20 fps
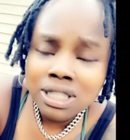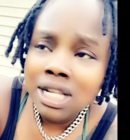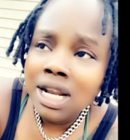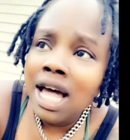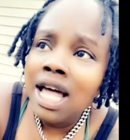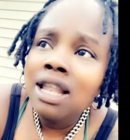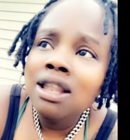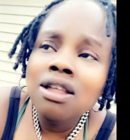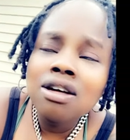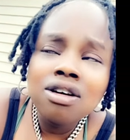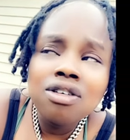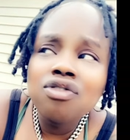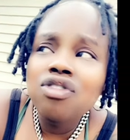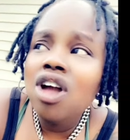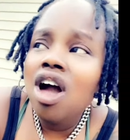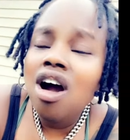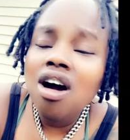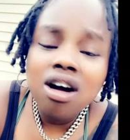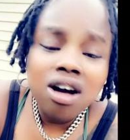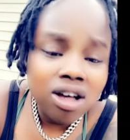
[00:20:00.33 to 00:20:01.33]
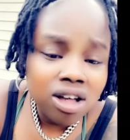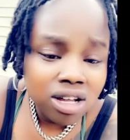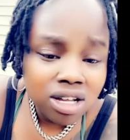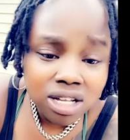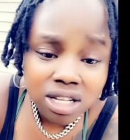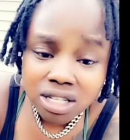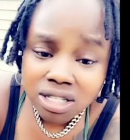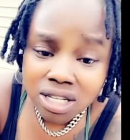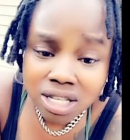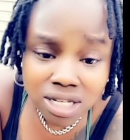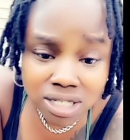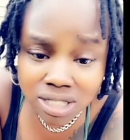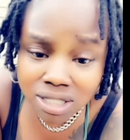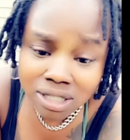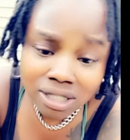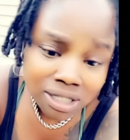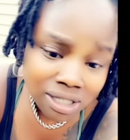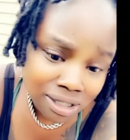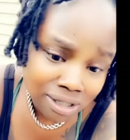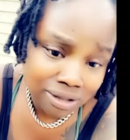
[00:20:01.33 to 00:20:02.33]
that I love y'all
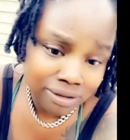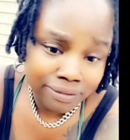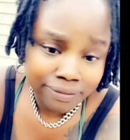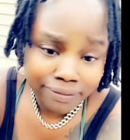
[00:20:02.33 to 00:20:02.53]
unconditionally.